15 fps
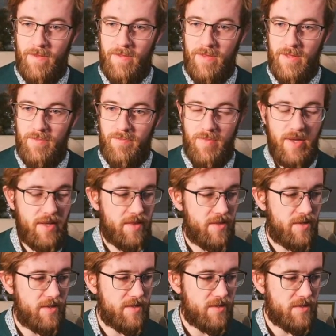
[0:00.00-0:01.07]
Let's make
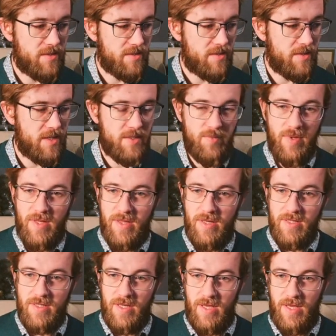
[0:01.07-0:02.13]
this
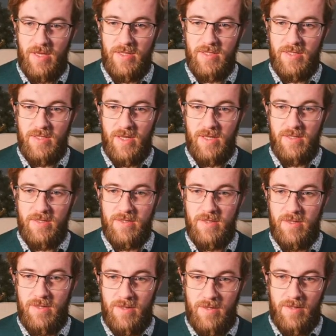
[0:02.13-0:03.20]
a set
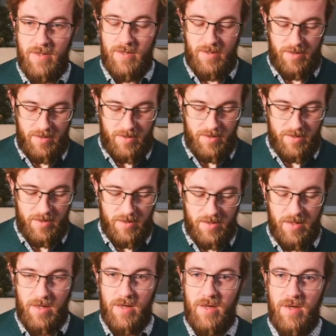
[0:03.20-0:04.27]

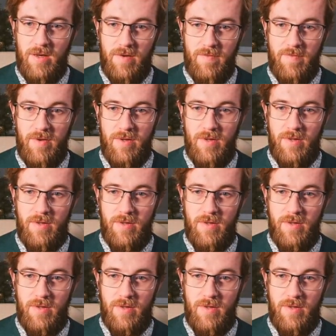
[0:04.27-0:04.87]
of,